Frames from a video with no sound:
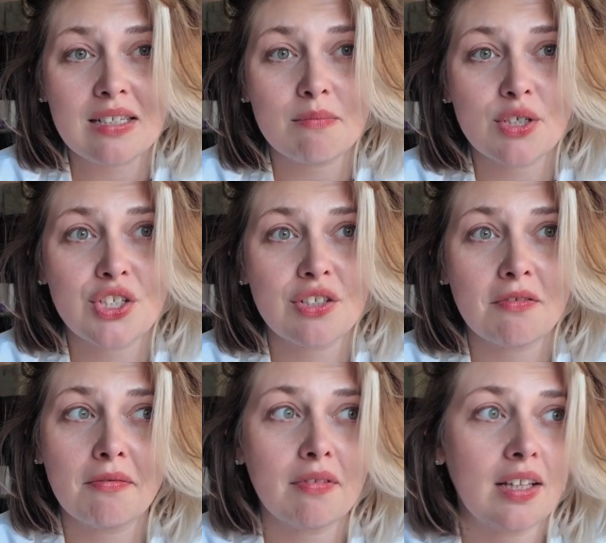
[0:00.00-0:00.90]
number
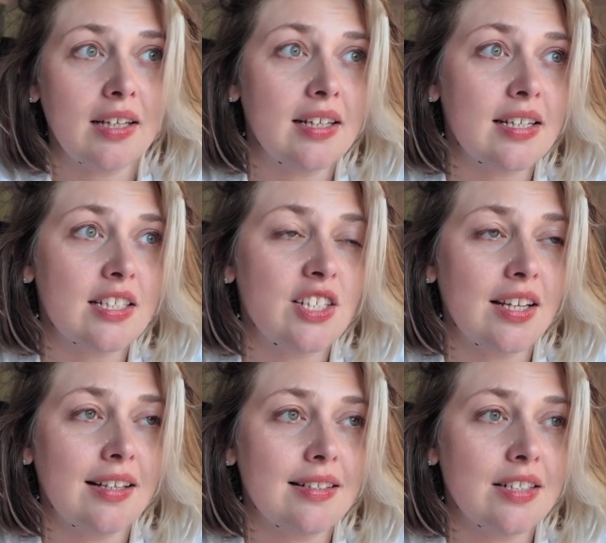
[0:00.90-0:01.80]
two, like, do
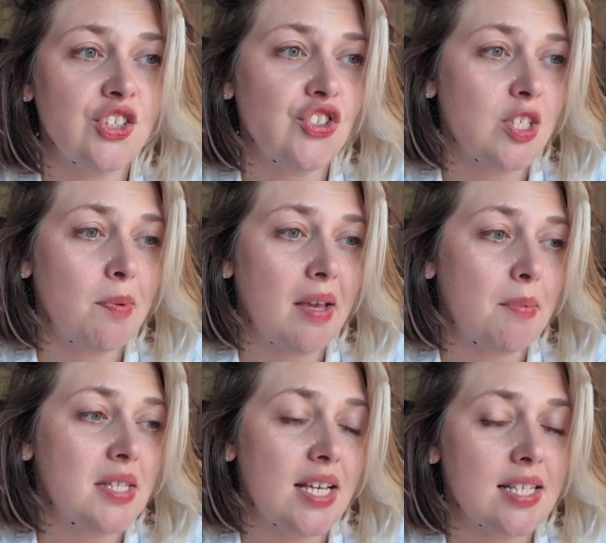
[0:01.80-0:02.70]
you just speak up
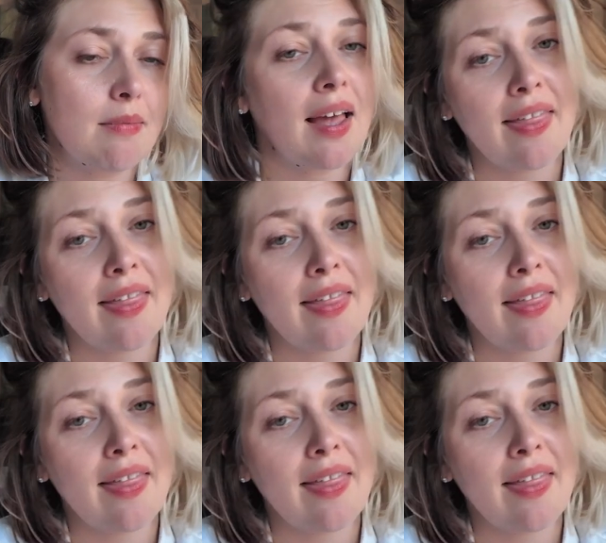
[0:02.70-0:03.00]
and say something?